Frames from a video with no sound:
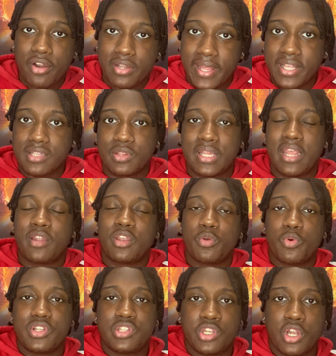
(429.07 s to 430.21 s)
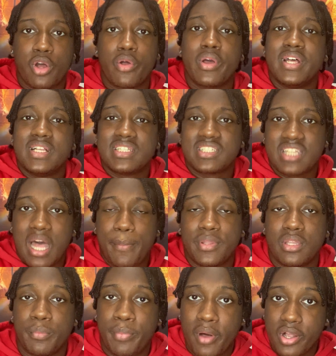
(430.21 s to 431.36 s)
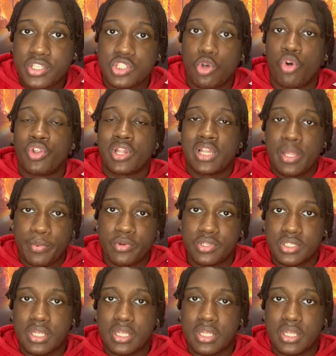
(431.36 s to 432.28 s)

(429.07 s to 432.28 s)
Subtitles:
Like, they would, you know, stopping the Bucks or the Clippers.